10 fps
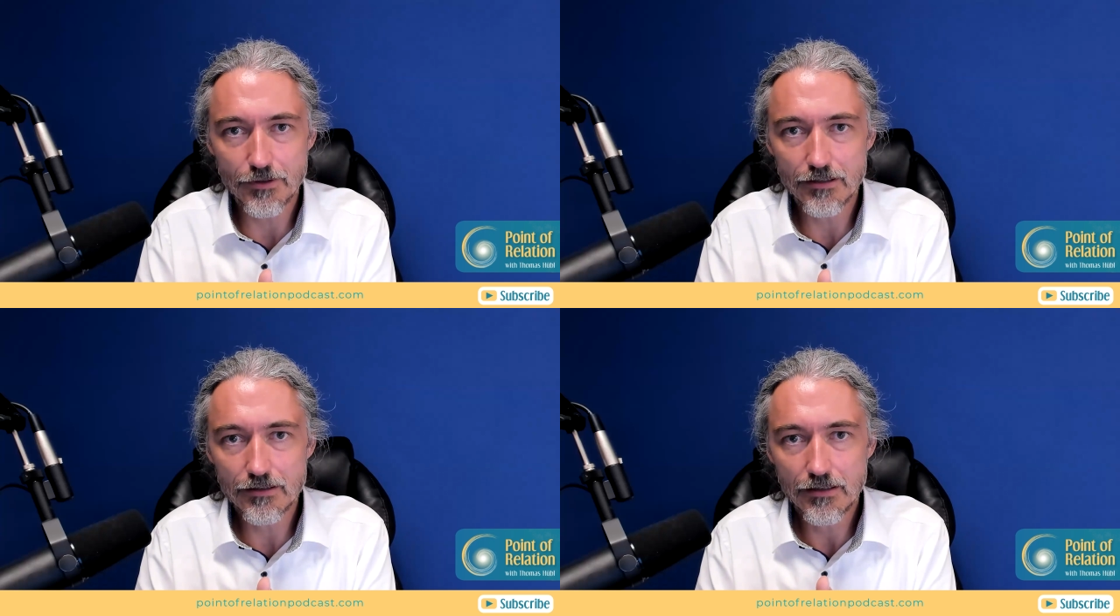
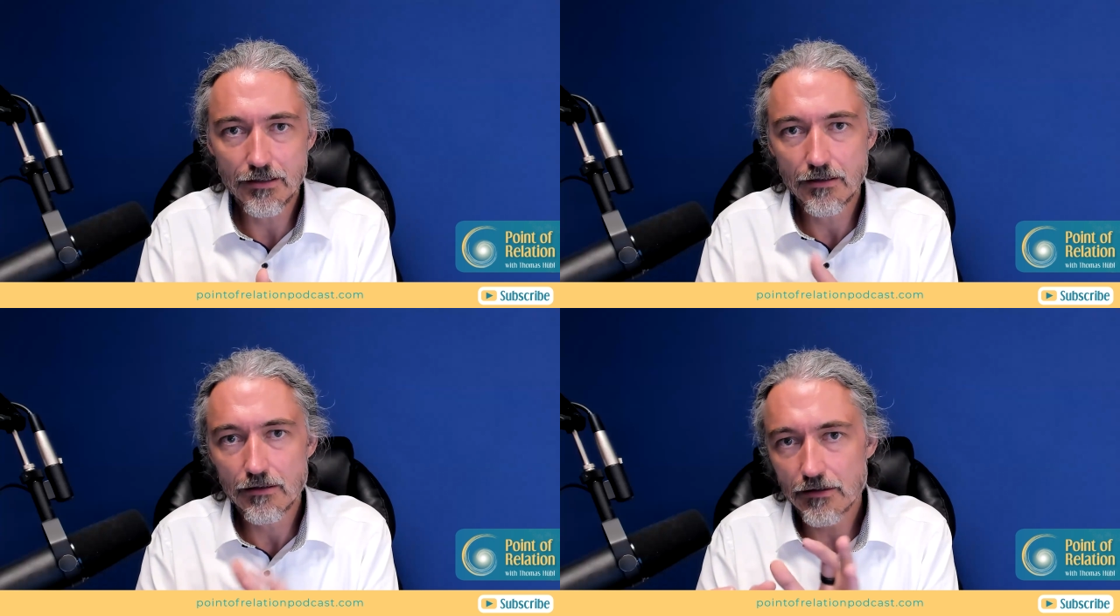well.
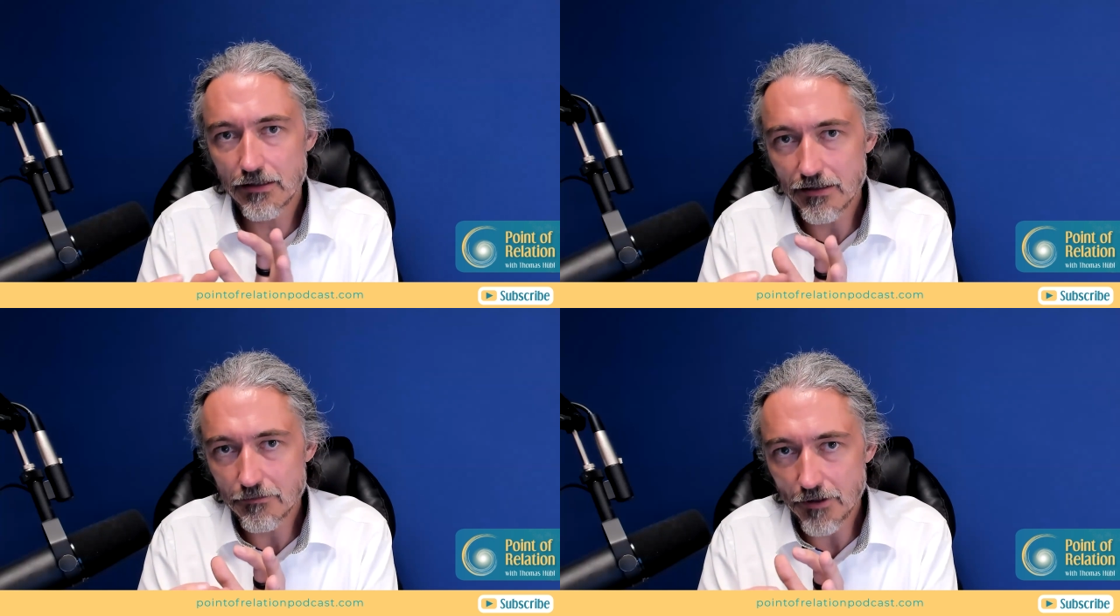They
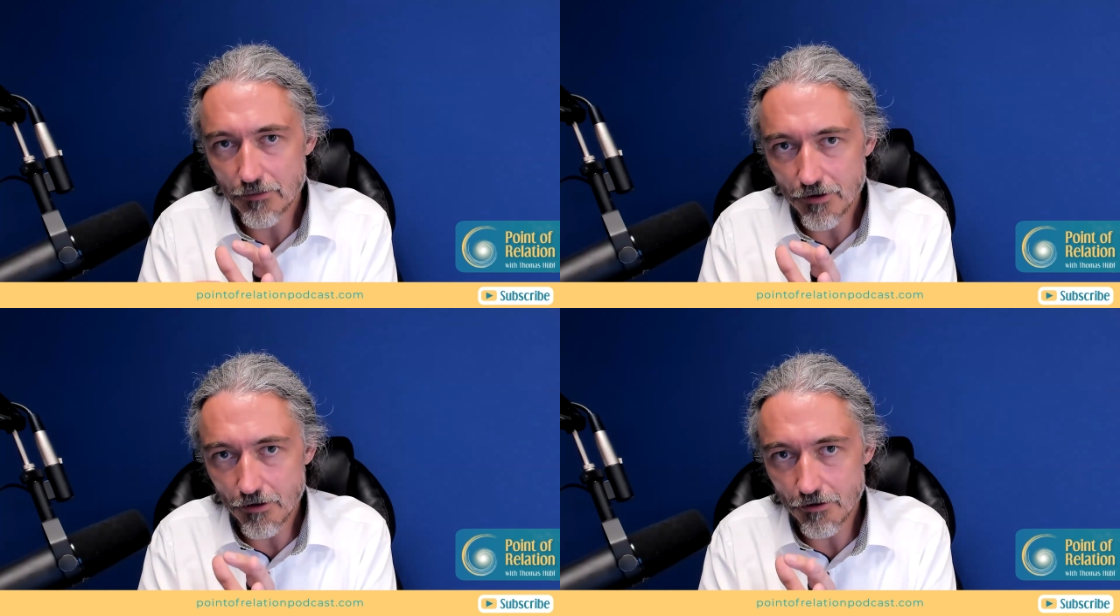got
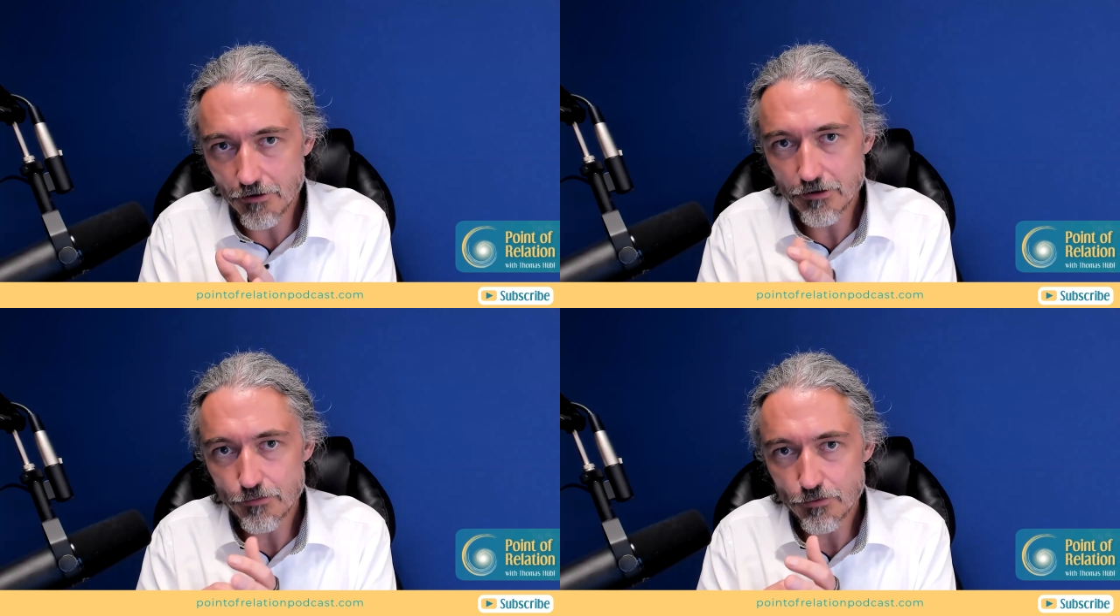maybe
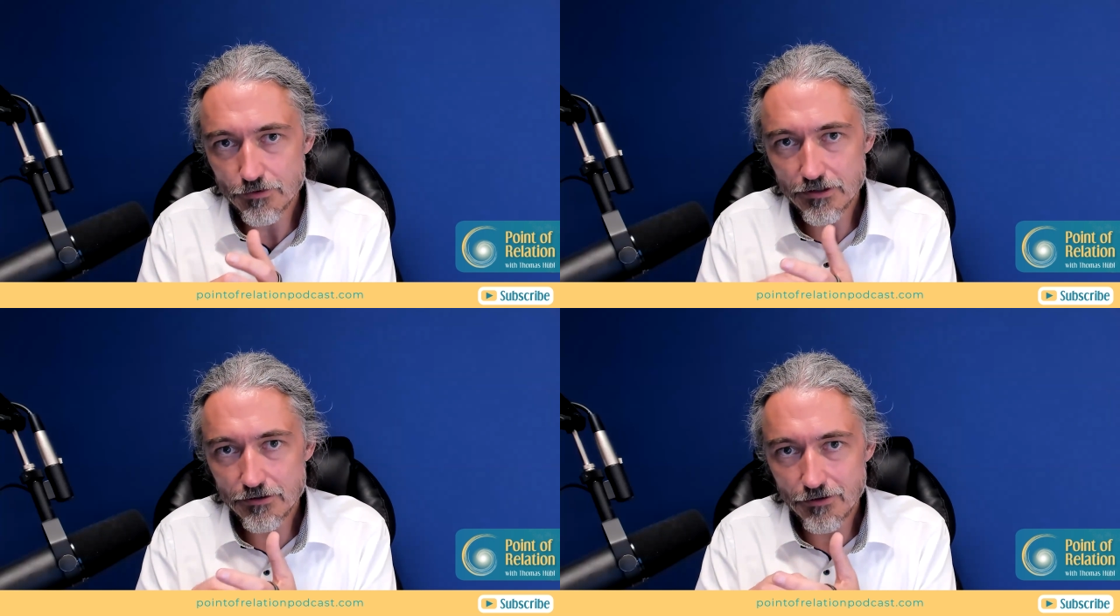hurt,
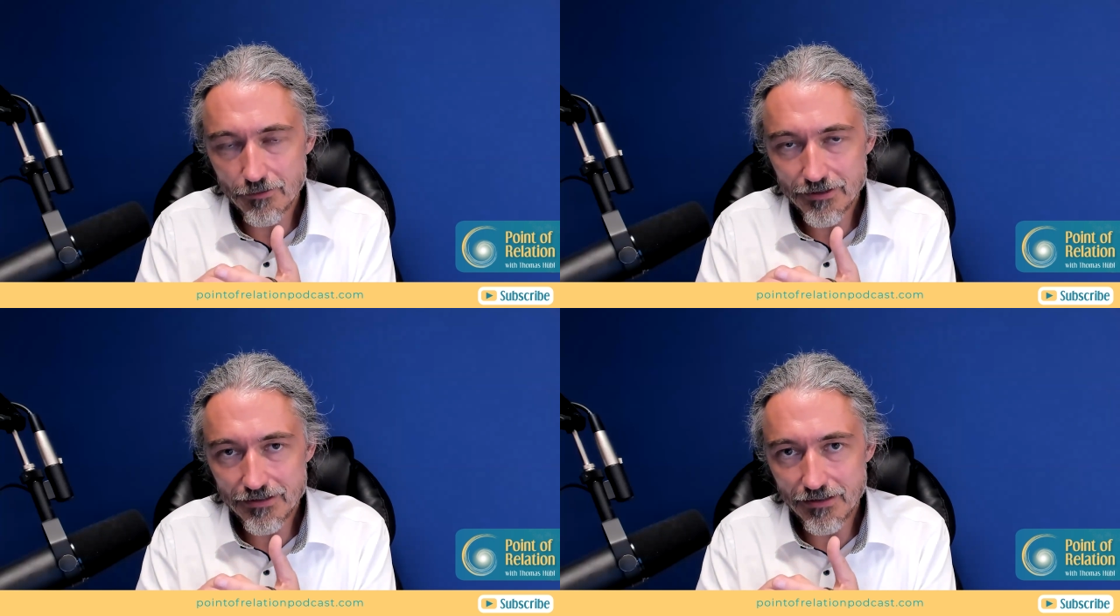wounded,
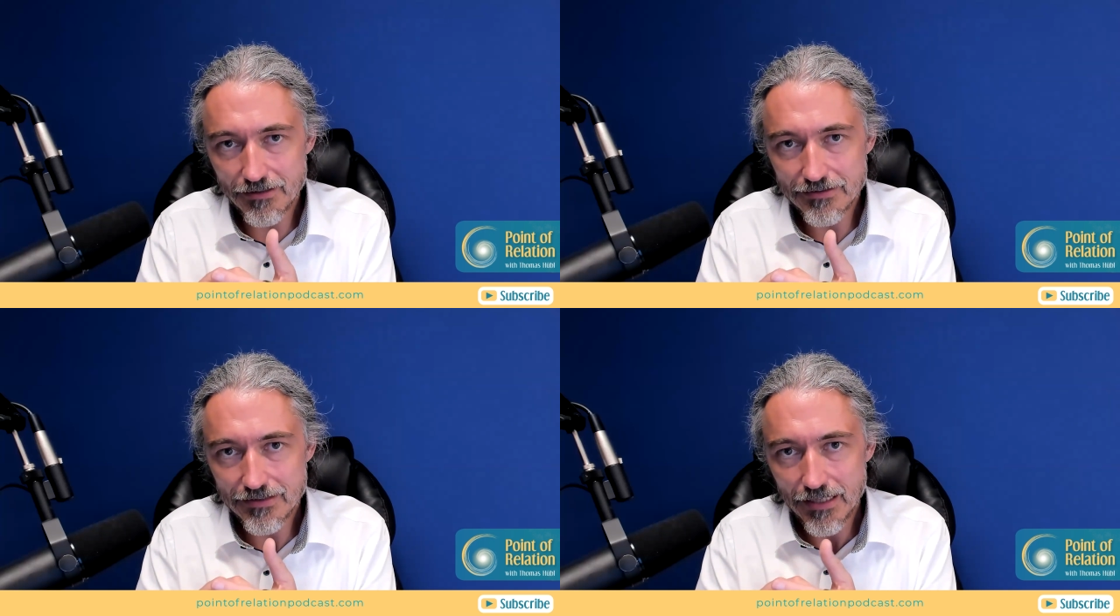
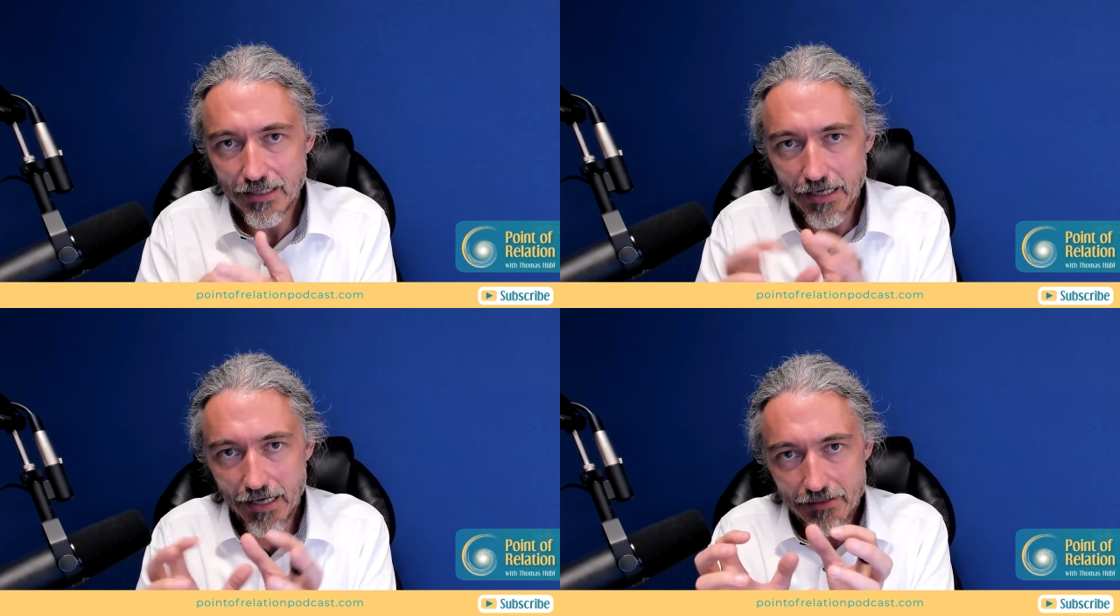traumatized,
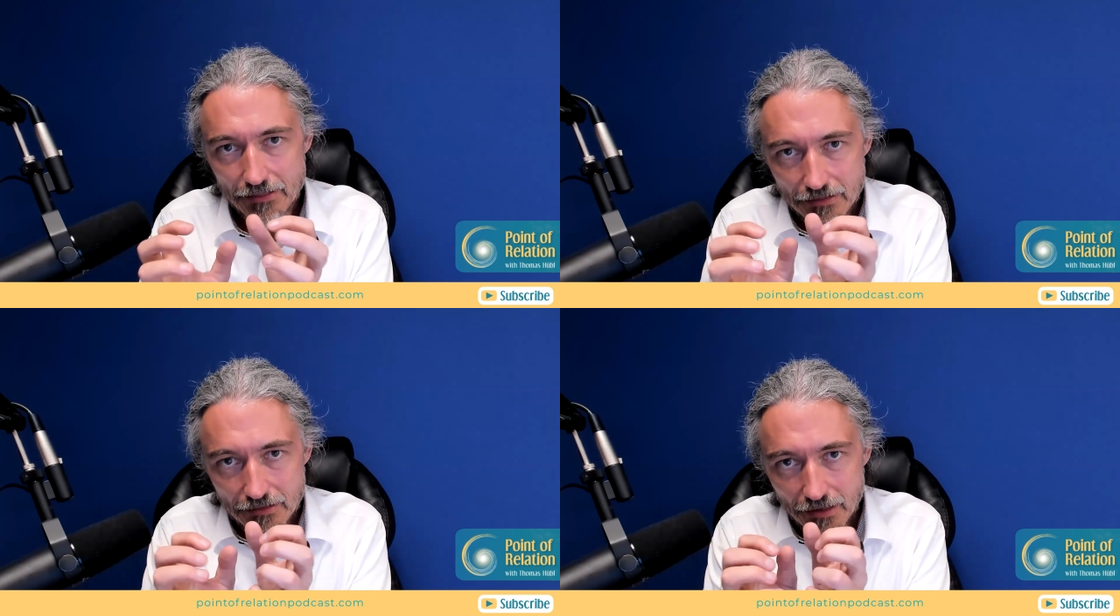
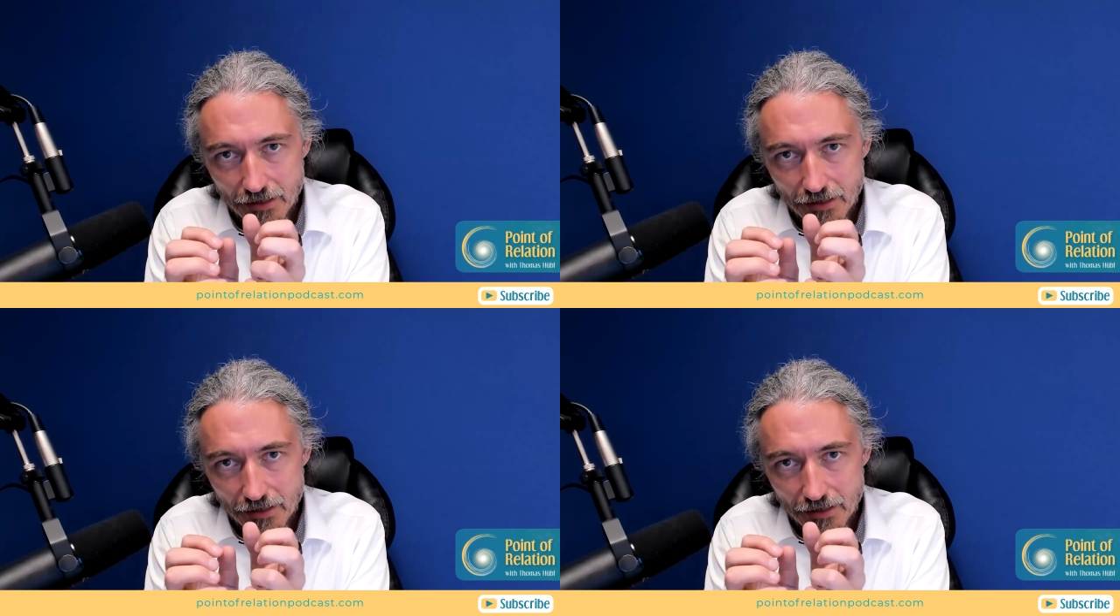and